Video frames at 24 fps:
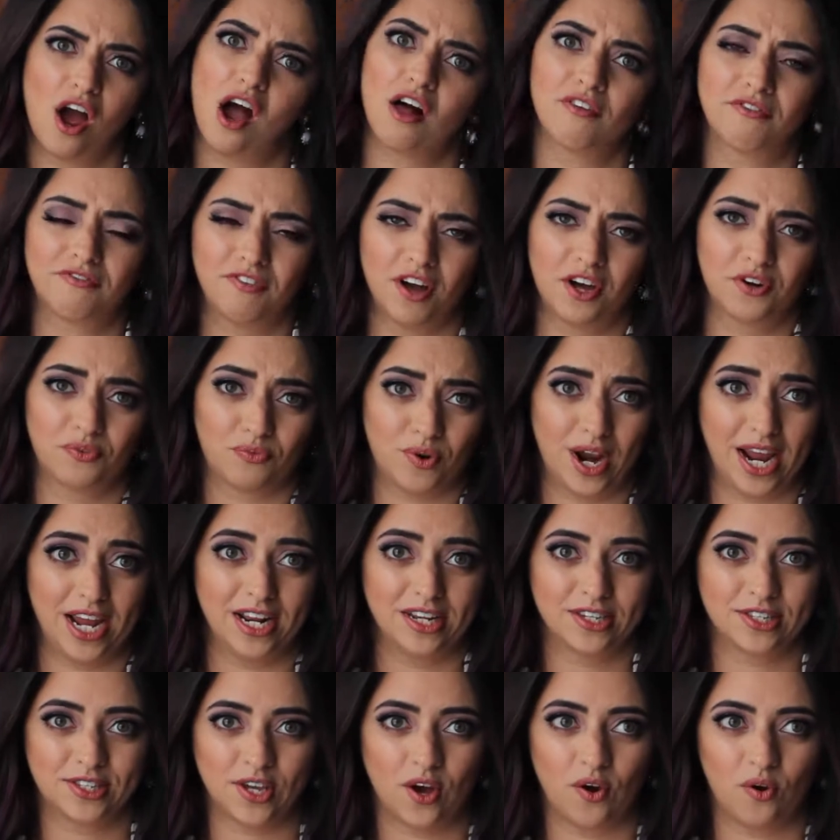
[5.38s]
all fun,
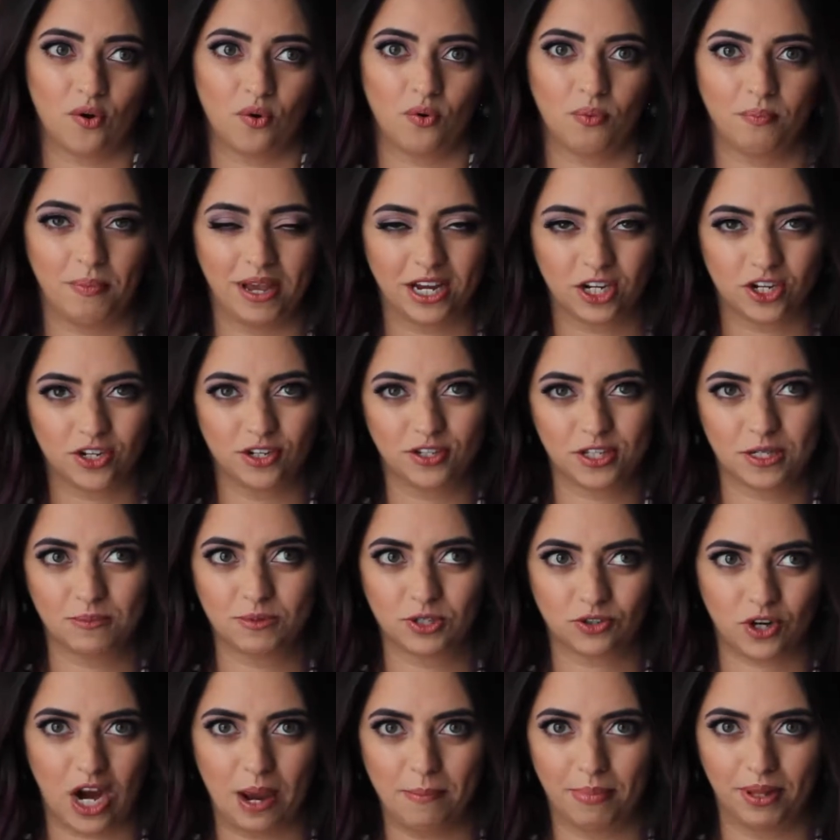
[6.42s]
right? So make sure you
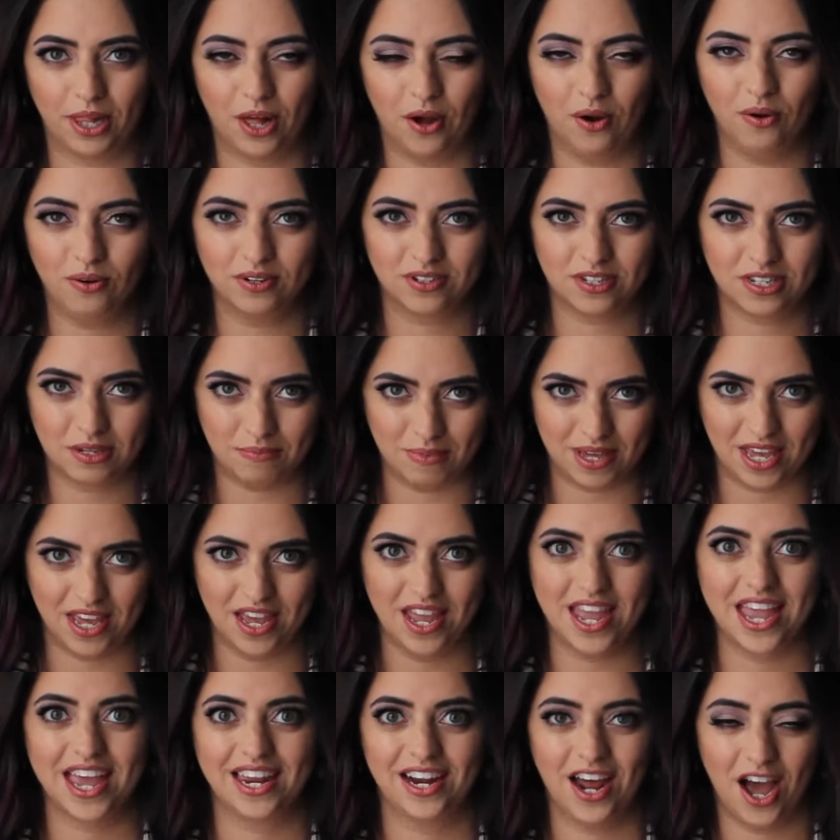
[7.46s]
subscribe below to be
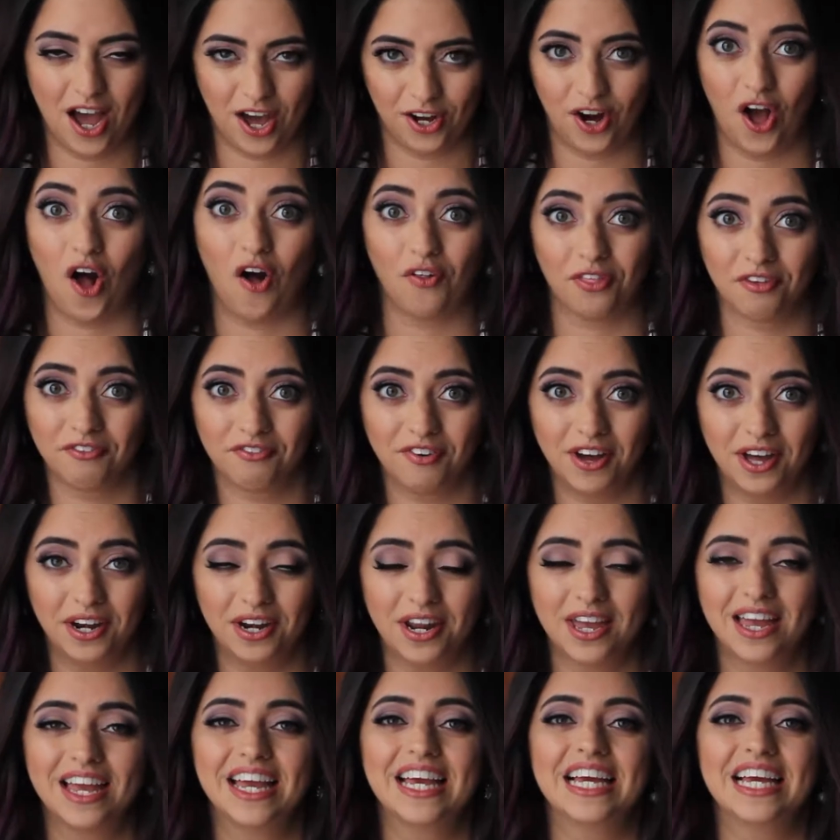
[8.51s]
in on all the fun.